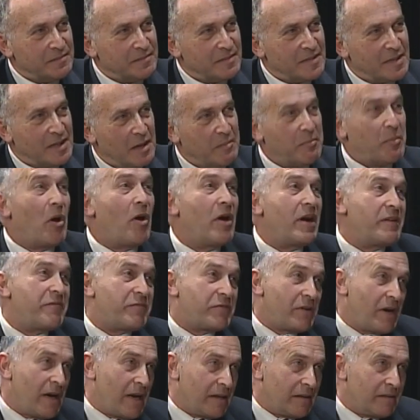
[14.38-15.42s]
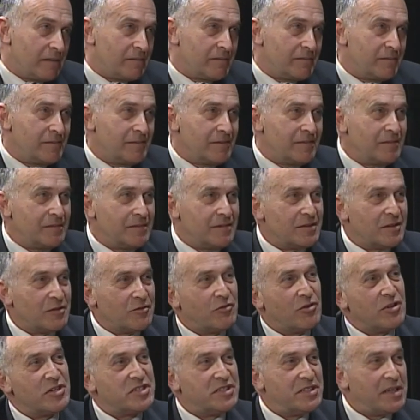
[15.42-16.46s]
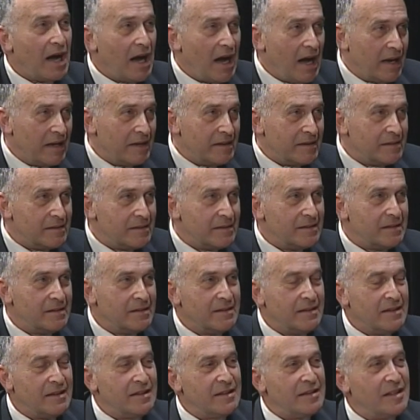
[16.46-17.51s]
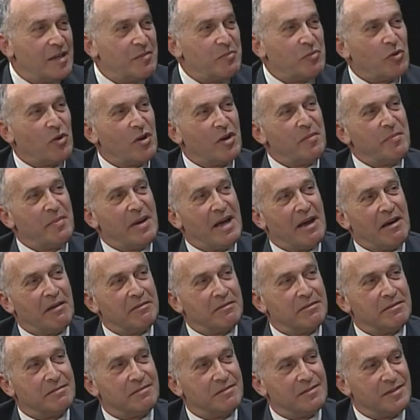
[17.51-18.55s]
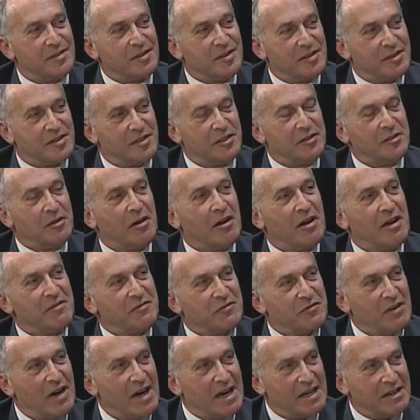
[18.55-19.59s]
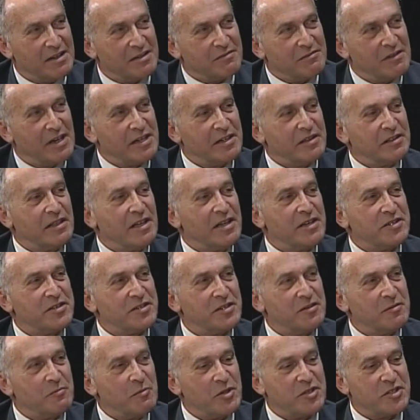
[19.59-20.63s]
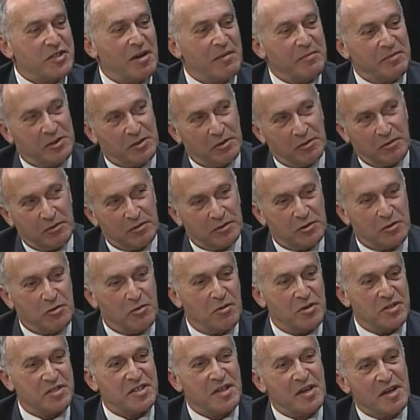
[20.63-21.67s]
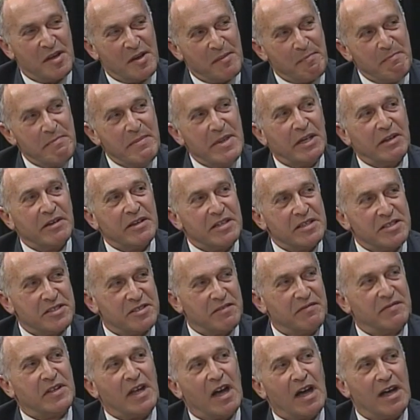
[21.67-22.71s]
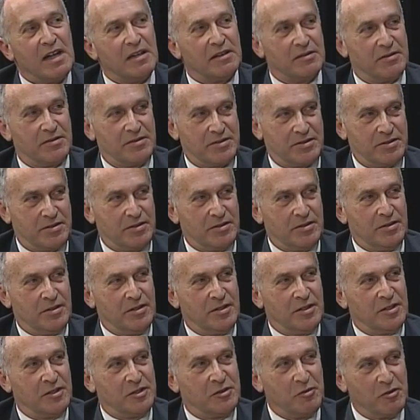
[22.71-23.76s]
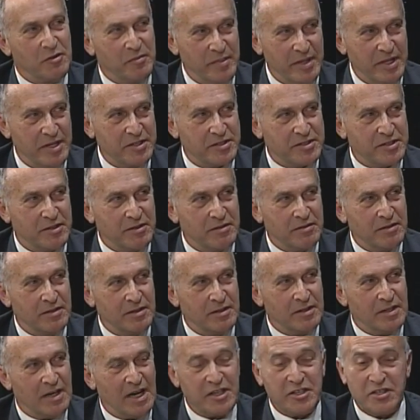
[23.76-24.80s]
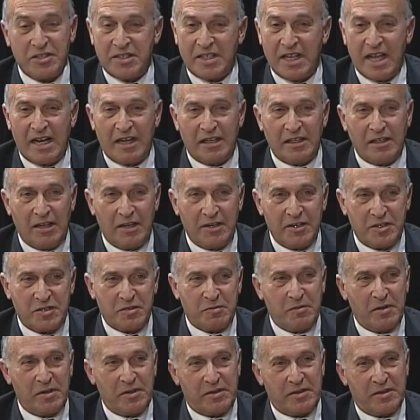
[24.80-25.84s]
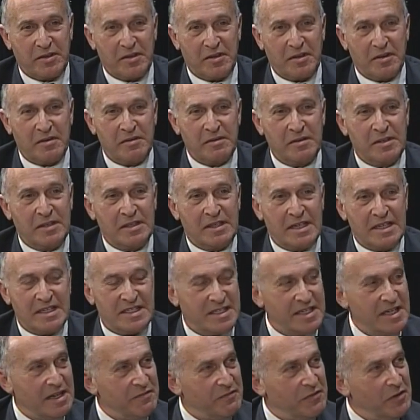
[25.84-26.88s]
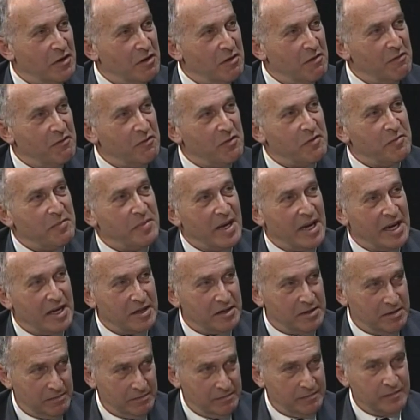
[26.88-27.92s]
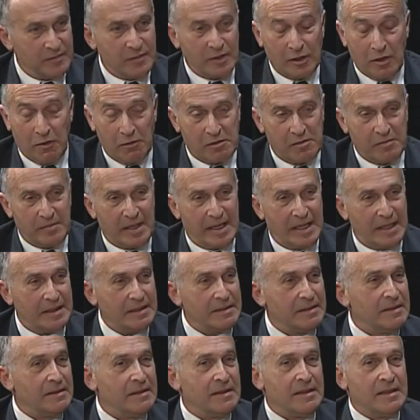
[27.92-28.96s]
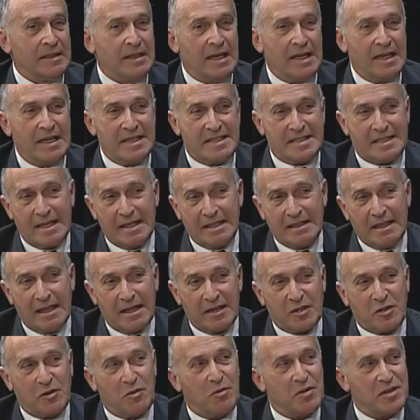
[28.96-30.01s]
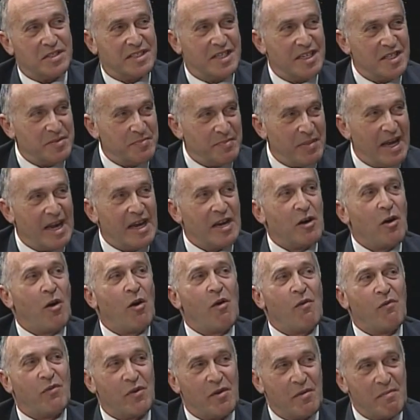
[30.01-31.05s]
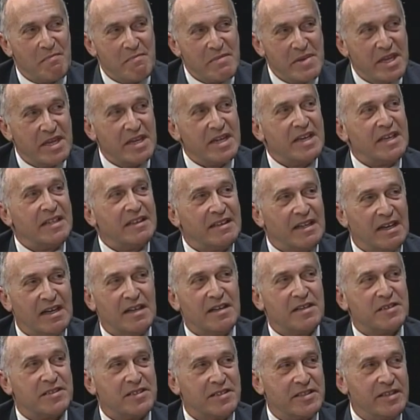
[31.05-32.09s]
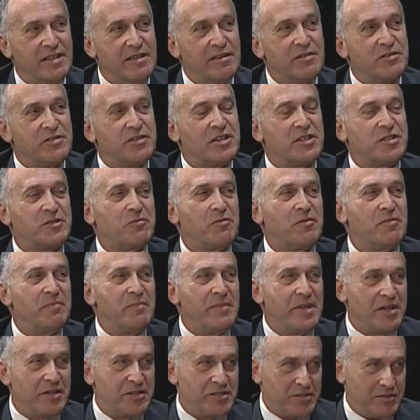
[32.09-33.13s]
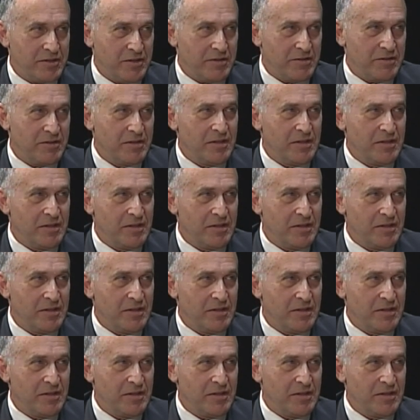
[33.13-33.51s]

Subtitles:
Barney Frank, Chris Dodd. They brought about the Dodd-Frank regulation, which I'm told cost millions of dollars to administer. I just had a lunch with a CFO of a bank, local bank, and he said that it costs his bank over $1 million a year just to administer